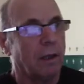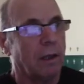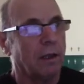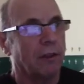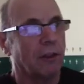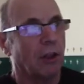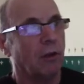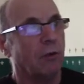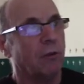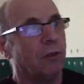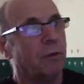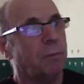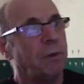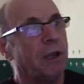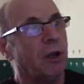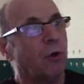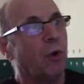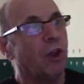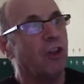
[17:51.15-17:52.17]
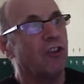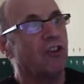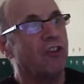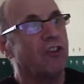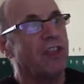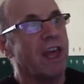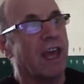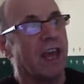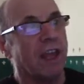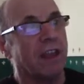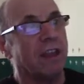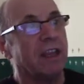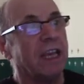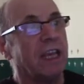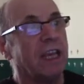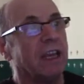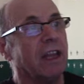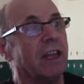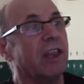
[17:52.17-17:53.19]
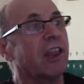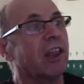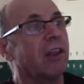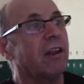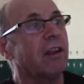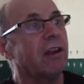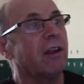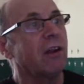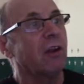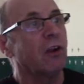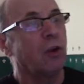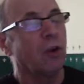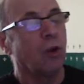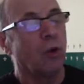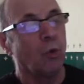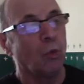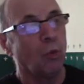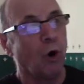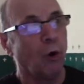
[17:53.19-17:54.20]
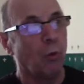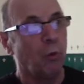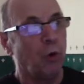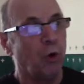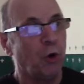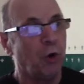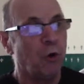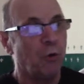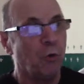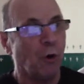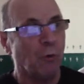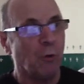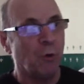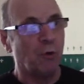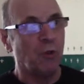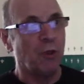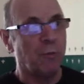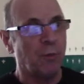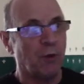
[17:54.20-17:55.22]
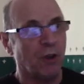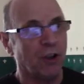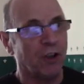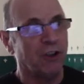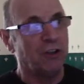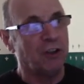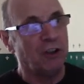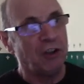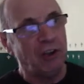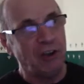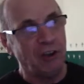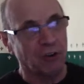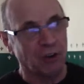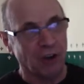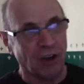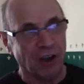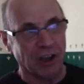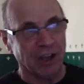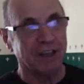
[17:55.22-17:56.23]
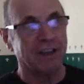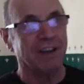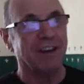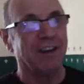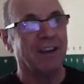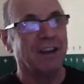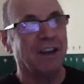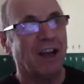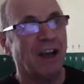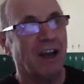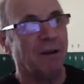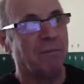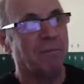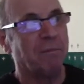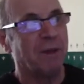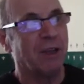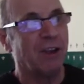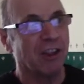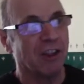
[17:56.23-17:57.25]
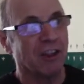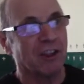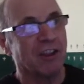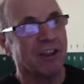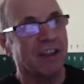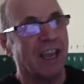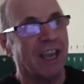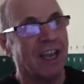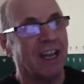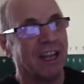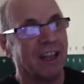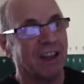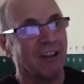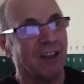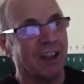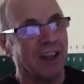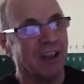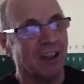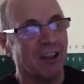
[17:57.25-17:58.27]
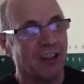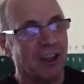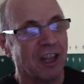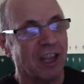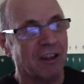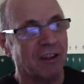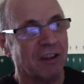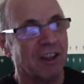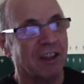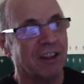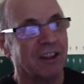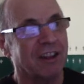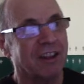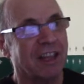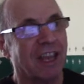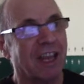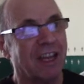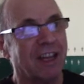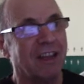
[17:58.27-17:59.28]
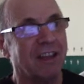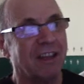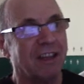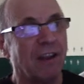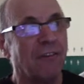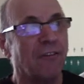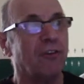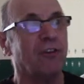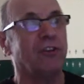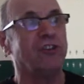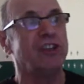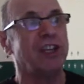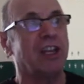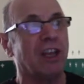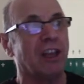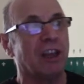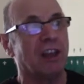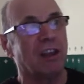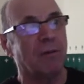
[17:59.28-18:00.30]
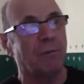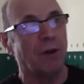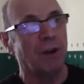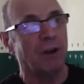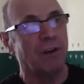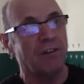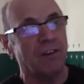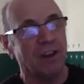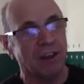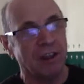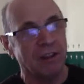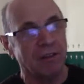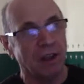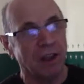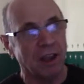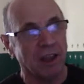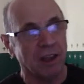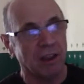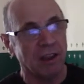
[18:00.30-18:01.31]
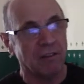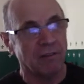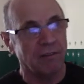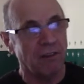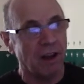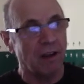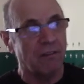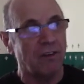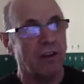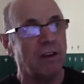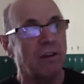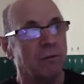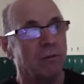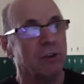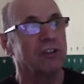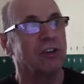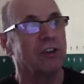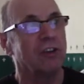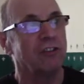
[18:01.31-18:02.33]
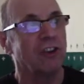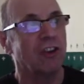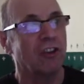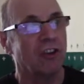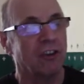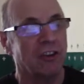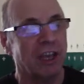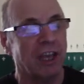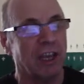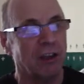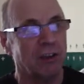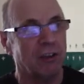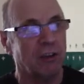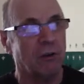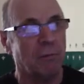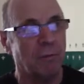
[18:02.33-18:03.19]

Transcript: So the big question then is, what will the bird look like? Because it's containing different genes to both its father, which can just contain two